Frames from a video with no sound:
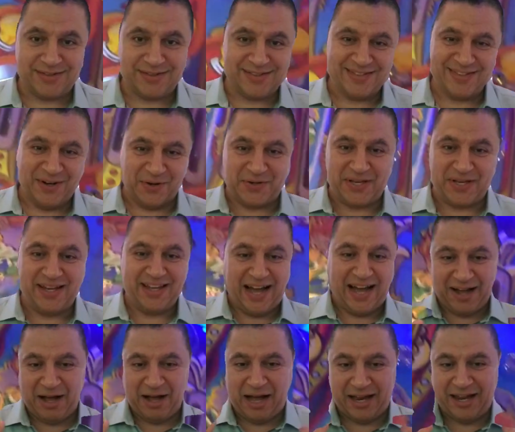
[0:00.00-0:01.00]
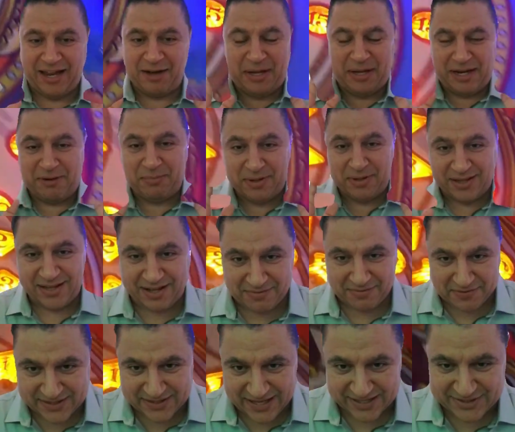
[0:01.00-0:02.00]
Okay, and I'm
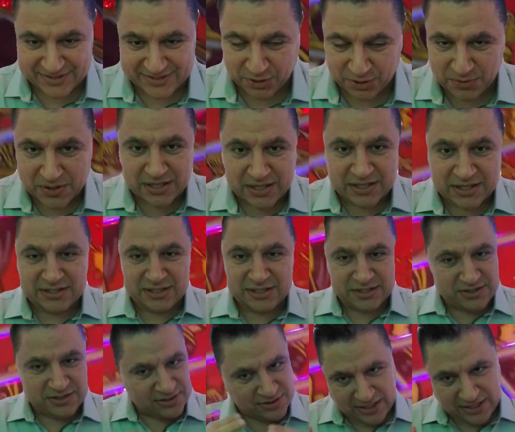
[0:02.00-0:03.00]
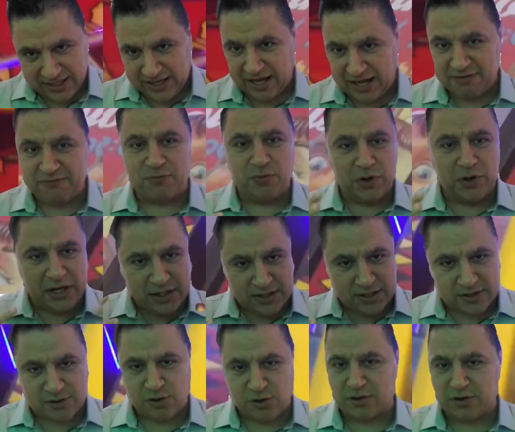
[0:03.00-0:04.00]
loving that. So they have really
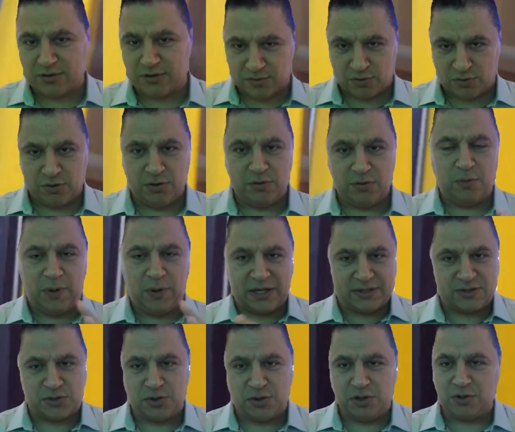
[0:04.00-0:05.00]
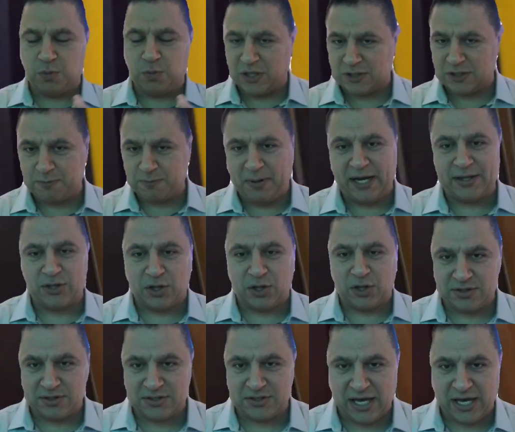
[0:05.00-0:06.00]
thought through what's good, what's bad on
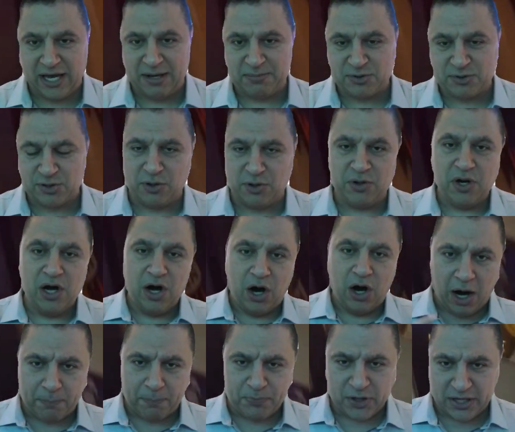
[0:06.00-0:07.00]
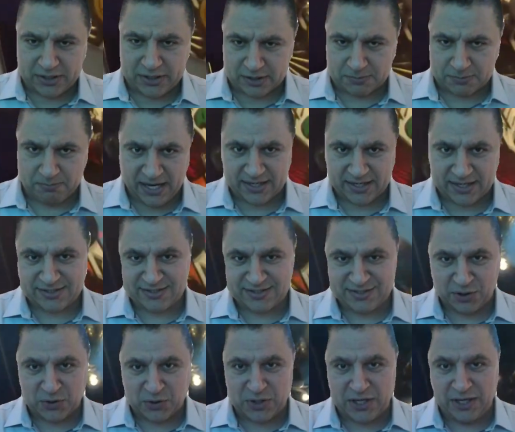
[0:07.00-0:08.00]
this game. So updated mechs.
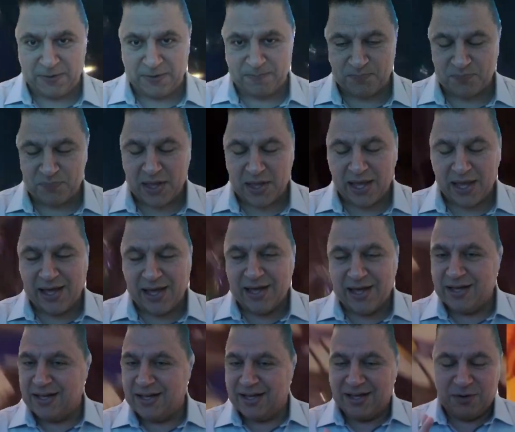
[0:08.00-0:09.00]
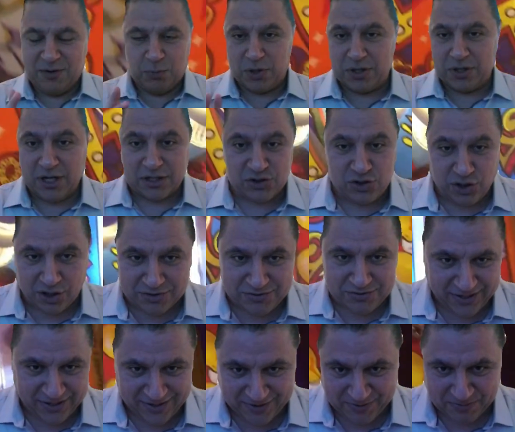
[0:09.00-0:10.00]
Okay, we're not done
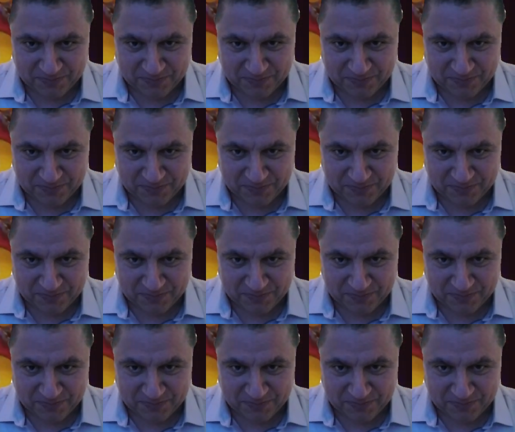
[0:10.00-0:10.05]
there.